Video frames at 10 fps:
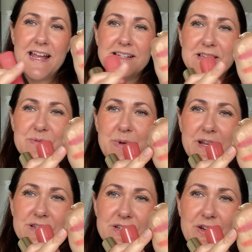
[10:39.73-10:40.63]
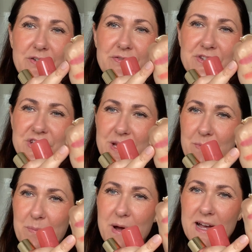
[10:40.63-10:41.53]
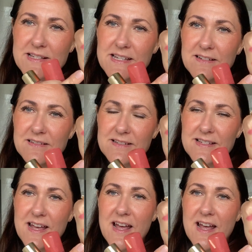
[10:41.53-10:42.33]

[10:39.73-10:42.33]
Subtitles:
specks of shimmer particles,